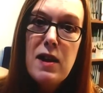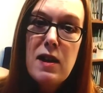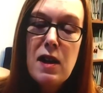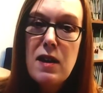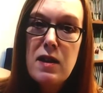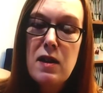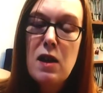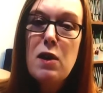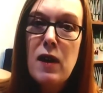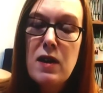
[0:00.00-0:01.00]
years in
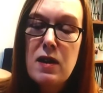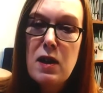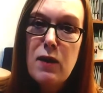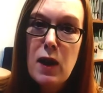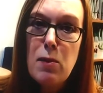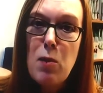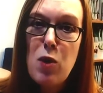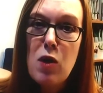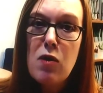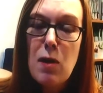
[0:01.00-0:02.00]
other vaccine development
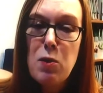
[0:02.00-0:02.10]
programs.